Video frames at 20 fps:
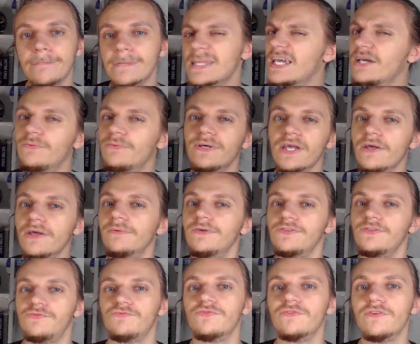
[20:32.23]
It
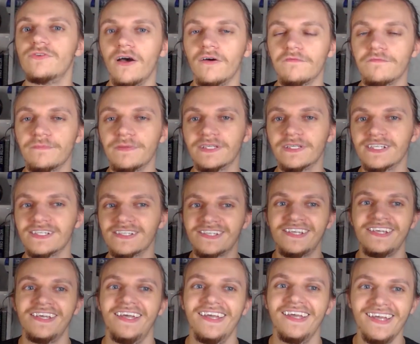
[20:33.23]
was rough
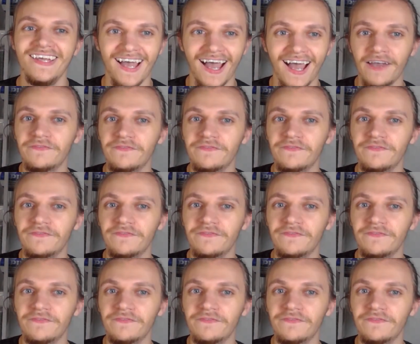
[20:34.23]
because I